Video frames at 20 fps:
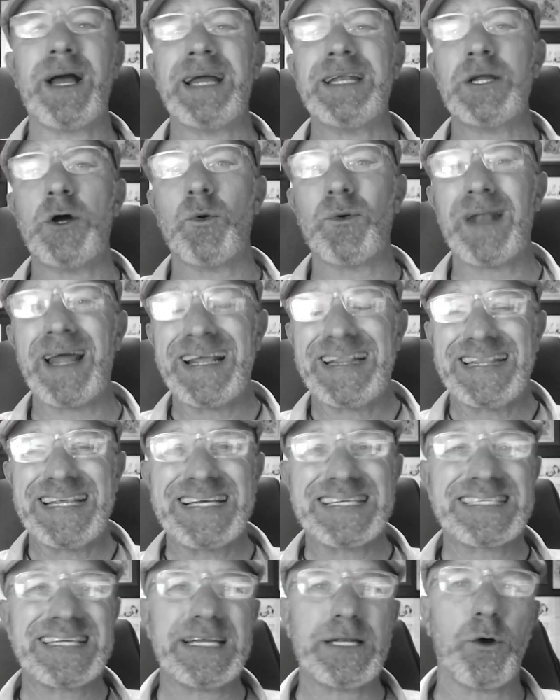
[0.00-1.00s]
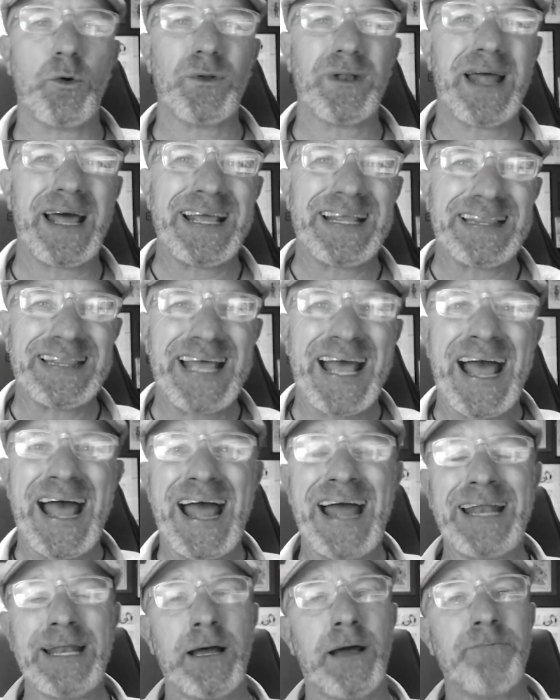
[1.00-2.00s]
I don't like this, I don't like
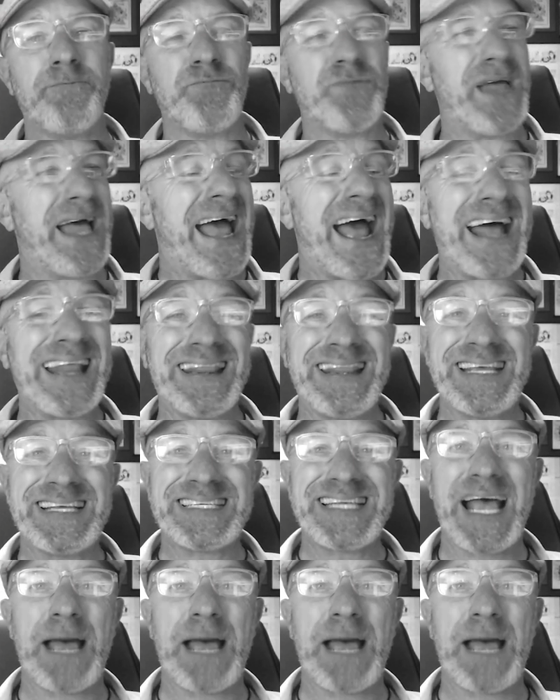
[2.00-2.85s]
that, I've had this